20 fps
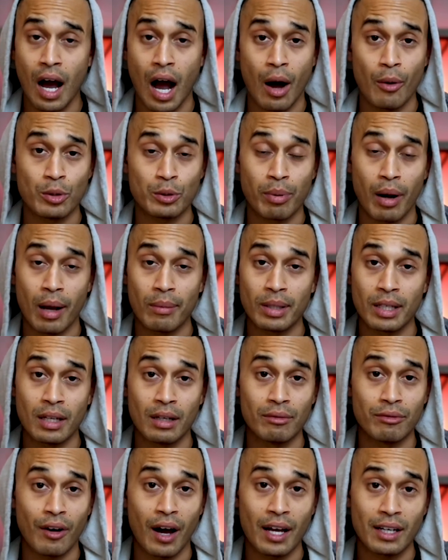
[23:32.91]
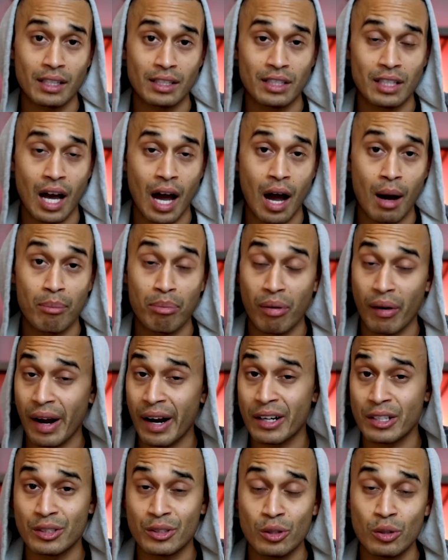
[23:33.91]
I was probably going to find a job.
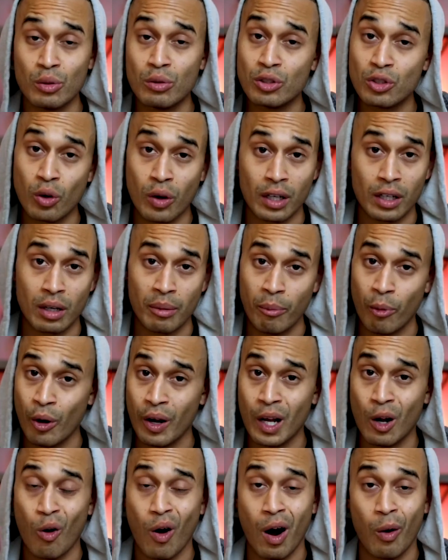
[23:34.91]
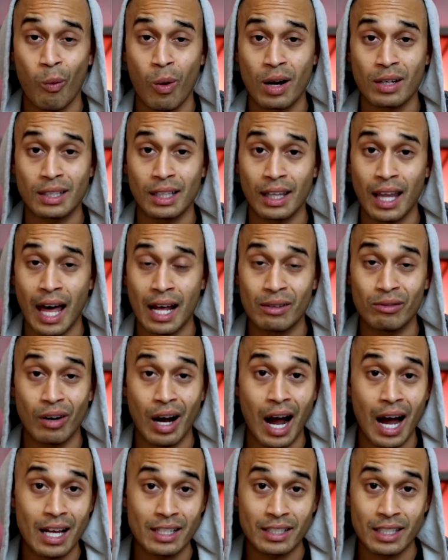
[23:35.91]
Prior to joining the Marine Corps, I worked a lot of
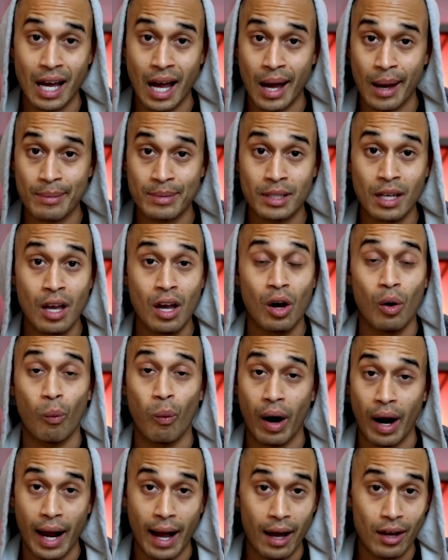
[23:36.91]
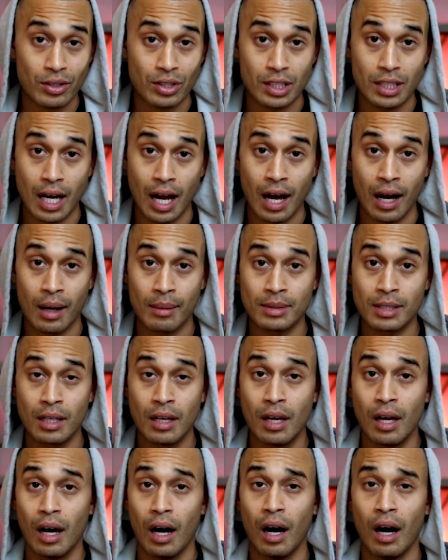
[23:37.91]
odd jobs, warehouse jobs.
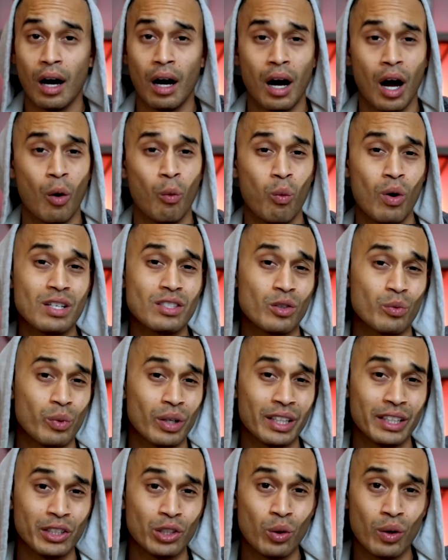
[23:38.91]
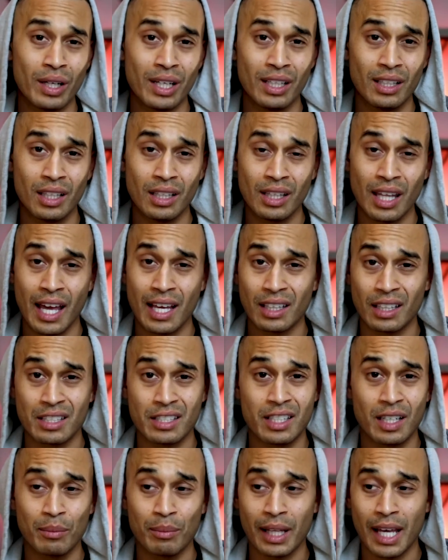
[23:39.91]
I wasn't really doing anything.
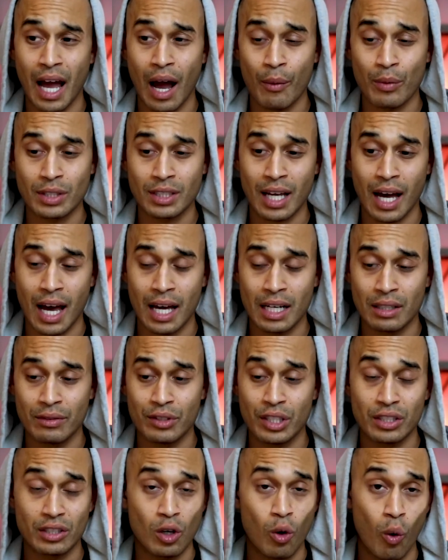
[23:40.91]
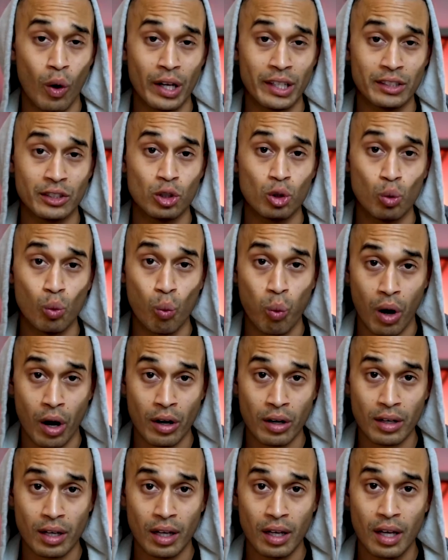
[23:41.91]
Legitimately, I was kind of just going to
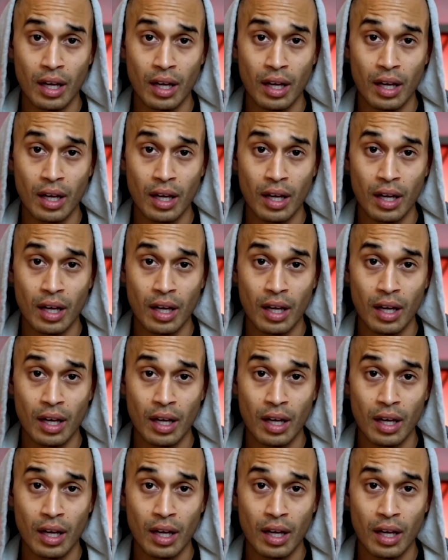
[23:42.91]
work